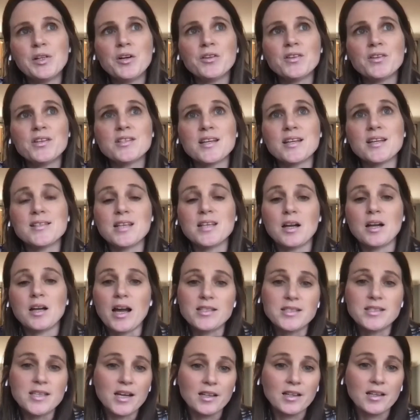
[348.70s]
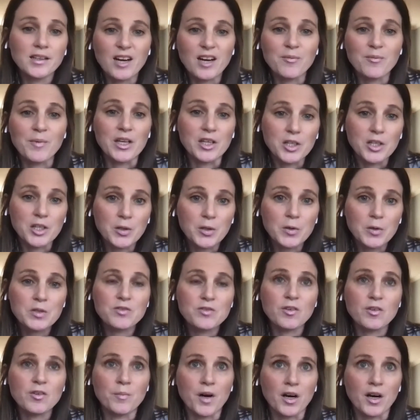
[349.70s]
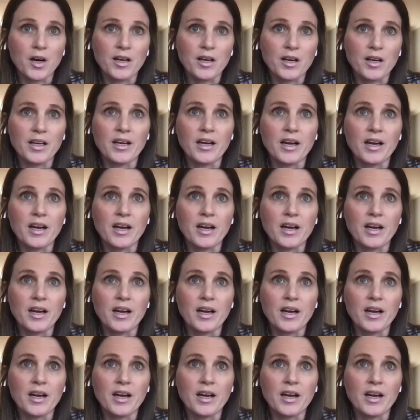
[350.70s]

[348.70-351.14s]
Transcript: in the sense that I take a lot of my cues from marketing.